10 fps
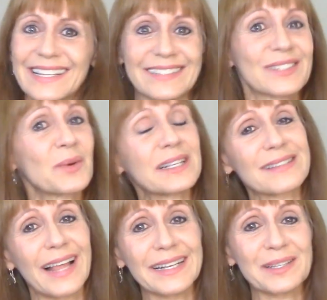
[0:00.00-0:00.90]
this is what
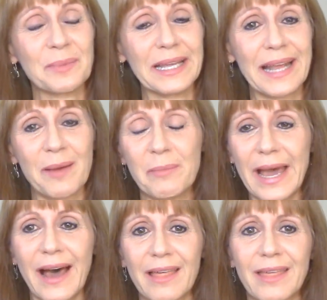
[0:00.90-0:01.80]
it's like to be an
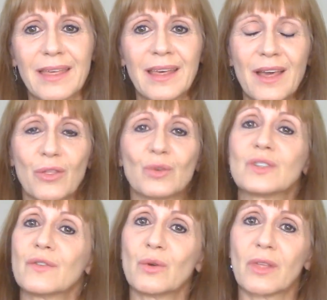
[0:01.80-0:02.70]
empath. Those
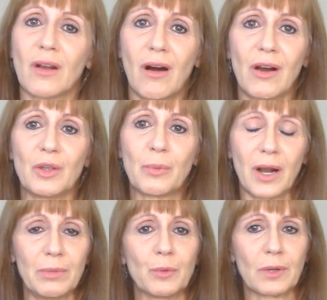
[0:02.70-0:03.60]
of you that are, you
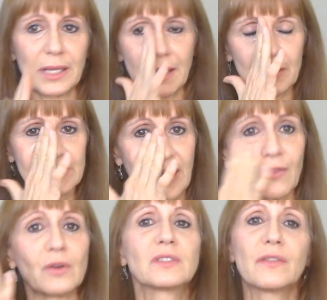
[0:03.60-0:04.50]
probably really
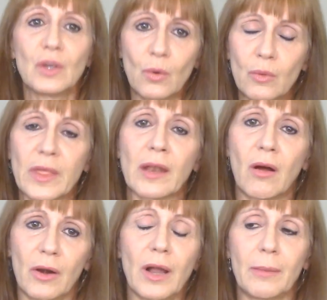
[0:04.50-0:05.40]
understand. Those of you that
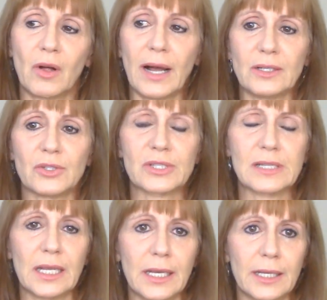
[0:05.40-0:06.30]
aren't, I'm glad you're
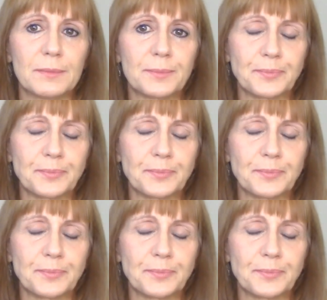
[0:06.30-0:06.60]
seeing it.